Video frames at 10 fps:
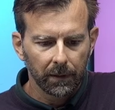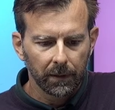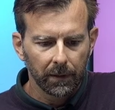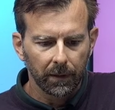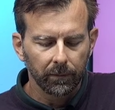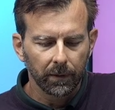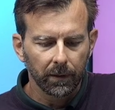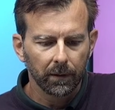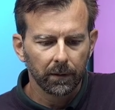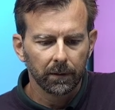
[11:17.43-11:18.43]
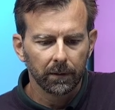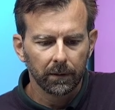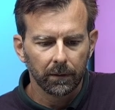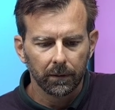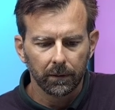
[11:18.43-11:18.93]
And
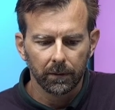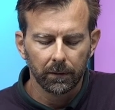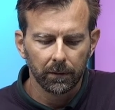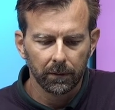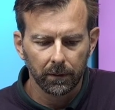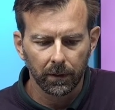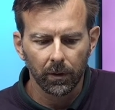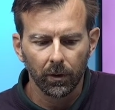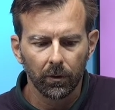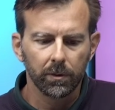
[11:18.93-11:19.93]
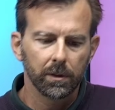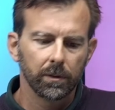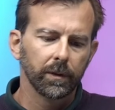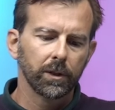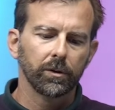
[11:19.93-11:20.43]
it knows
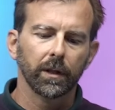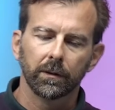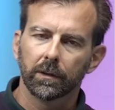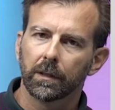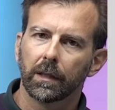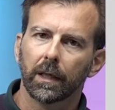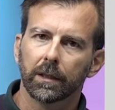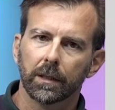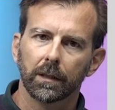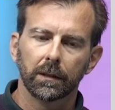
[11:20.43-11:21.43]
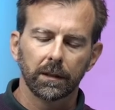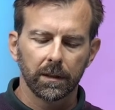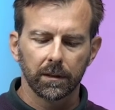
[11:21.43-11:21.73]
which reconciliation it is,